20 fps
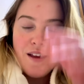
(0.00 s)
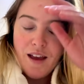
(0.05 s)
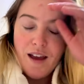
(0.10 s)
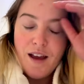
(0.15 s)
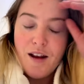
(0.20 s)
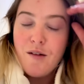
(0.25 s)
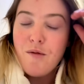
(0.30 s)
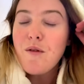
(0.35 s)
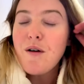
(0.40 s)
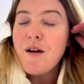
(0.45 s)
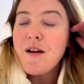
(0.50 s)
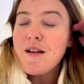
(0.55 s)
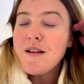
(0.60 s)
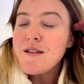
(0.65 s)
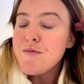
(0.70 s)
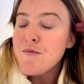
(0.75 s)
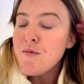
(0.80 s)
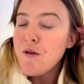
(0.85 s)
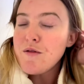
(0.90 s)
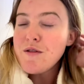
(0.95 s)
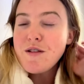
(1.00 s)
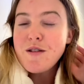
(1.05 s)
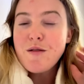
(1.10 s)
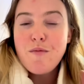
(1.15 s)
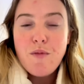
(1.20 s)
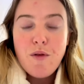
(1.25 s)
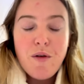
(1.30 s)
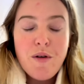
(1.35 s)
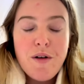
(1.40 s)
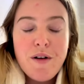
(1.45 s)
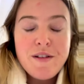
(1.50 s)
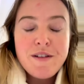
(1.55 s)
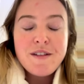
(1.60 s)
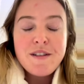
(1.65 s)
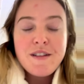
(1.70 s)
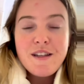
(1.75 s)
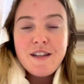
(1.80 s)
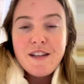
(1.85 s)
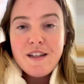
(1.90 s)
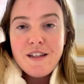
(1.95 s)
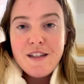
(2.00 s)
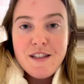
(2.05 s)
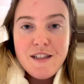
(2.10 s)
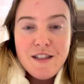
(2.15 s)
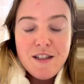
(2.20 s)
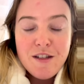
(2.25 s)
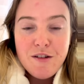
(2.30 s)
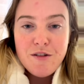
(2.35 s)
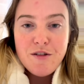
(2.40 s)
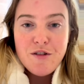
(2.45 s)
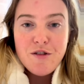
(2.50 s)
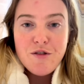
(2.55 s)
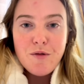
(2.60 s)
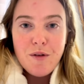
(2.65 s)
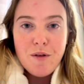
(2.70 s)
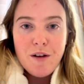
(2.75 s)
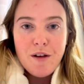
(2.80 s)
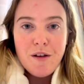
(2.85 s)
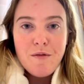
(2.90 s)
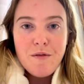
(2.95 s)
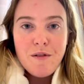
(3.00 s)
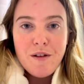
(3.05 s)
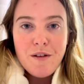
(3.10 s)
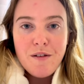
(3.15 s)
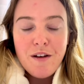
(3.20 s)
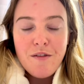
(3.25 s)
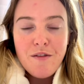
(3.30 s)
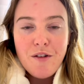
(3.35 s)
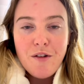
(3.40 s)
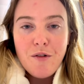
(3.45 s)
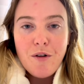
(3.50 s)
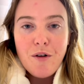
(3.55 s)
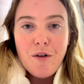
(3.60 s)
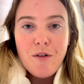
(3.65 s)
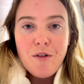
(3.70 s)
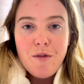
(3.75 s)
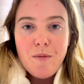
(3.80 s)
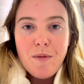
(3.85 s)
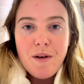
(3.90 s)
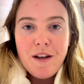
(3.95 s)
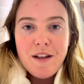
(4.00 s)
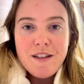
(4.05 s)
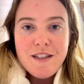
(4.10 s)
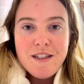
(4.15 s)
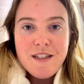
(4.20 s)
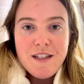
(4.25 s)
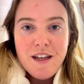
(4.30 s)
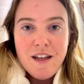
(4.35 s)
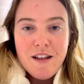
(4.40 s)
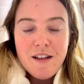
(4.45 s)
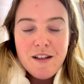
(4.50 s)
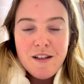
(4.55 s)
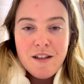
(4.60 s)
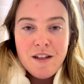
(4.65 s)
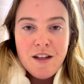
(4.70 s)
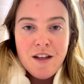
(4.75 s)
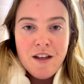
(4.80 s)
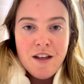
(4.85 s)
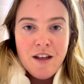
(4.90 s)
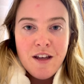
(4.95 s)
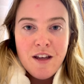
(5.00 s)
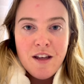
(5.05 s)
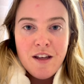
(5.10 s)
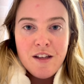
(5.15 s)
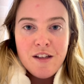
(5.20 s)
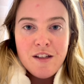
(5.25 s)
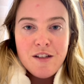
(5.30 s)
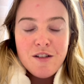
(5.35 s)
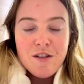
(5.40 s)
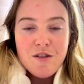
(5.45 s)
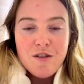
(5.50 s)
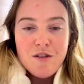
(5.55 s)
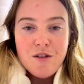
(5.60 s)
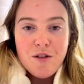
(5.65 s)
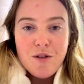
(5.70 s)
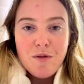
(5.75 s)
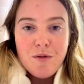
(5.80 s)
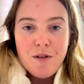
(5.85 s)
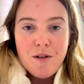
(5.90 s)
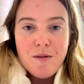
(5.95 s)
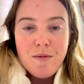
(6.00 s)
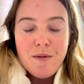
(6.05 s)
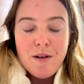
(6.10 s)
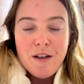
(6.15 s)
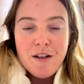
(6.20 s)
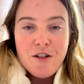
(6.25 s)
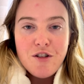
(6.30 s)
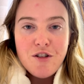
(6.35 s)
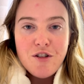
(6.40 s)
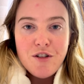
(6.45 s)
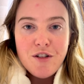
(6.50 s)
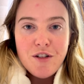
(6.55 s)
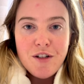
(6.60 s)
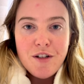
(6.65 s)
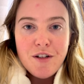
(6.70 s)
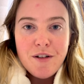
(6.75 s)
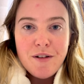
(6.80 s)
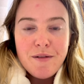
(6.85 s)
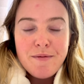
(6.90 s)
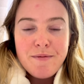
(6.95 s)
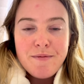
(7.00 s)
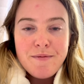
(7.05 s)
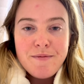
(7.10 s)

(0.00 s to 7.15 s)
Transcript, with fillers: And what is most important is your soil when you have a growth mindset. So you want to make sure